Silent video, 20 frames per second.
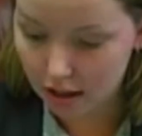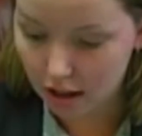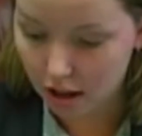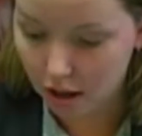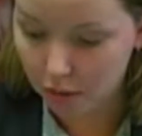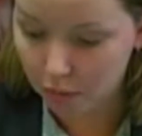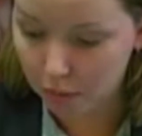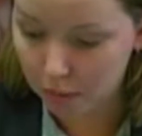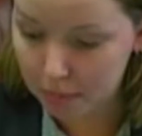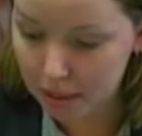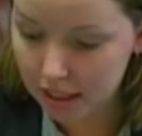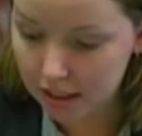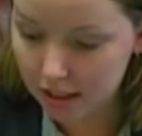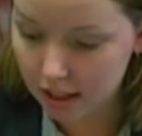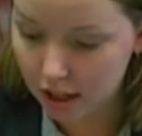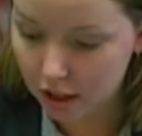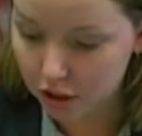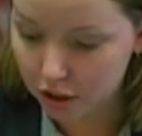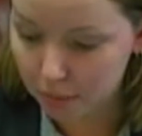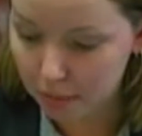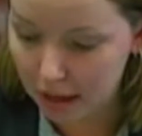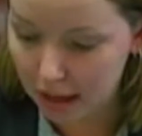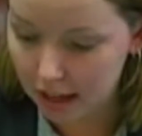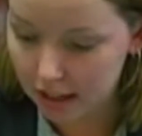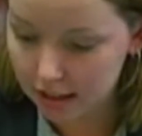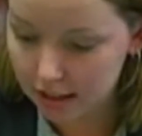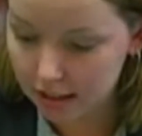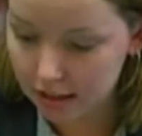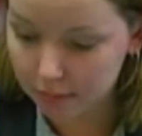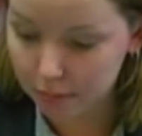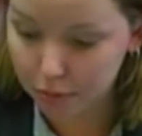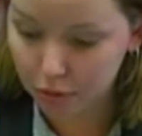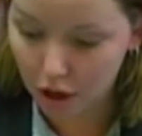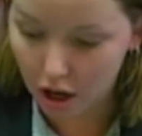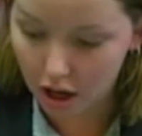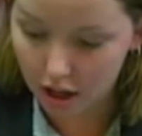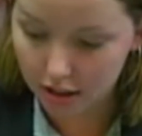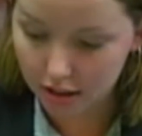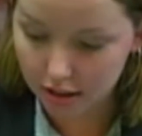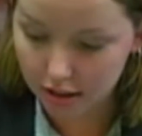are women's underpants,
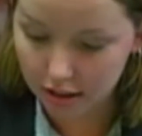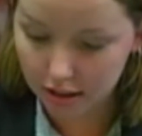bras,